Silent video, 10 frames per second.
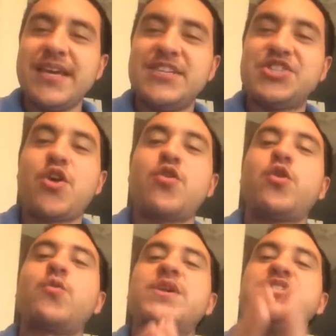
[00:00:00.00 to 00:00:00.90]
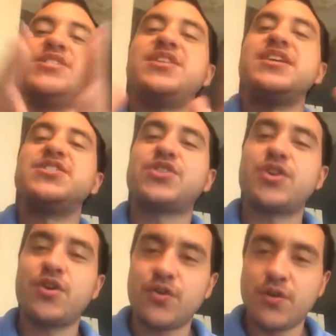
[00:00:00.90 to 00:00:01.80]
the eternal riches, the
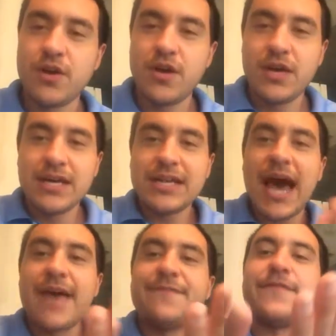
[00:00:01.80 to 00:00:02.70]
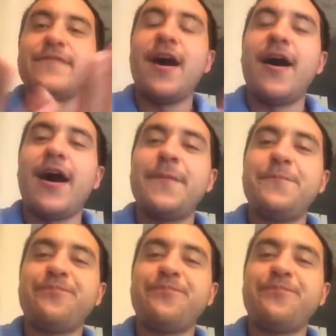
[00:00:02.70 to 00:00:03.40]
internal life of God,